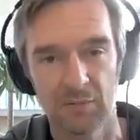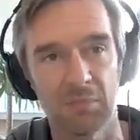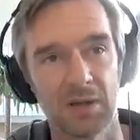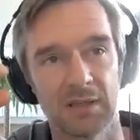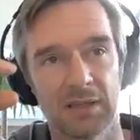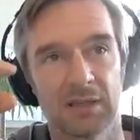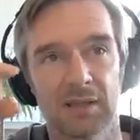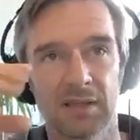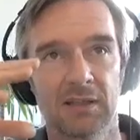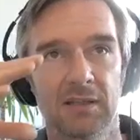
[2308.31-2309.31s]

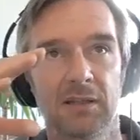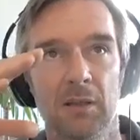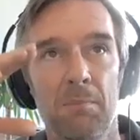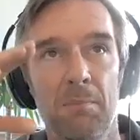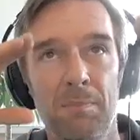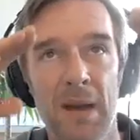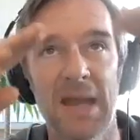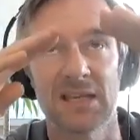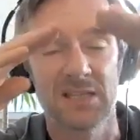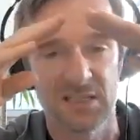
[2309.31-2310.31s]
the
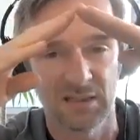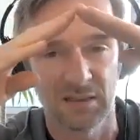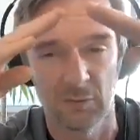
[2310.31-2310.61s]
base